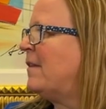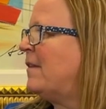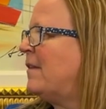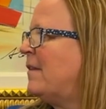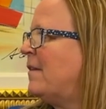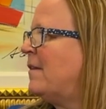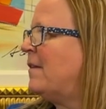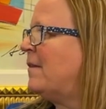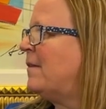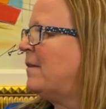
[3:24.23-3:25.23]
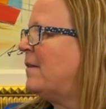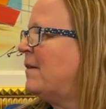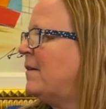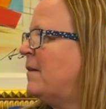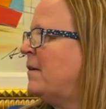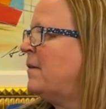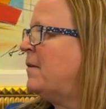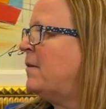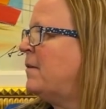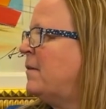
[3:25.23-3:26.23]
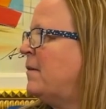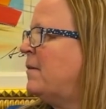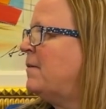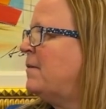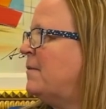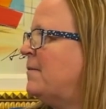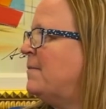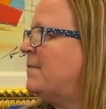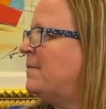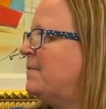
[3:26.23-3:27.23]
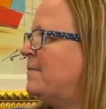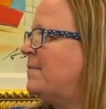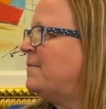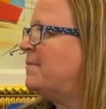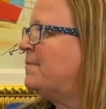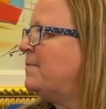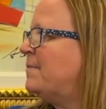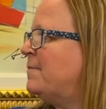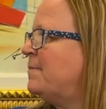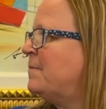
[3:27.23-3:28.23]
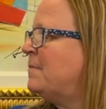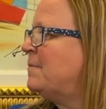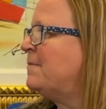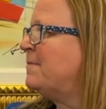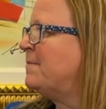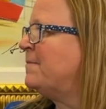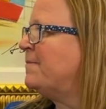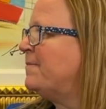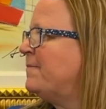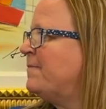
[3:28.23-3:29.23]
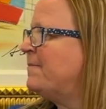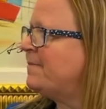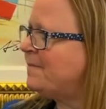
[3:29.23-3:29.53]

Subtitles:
(not speaking)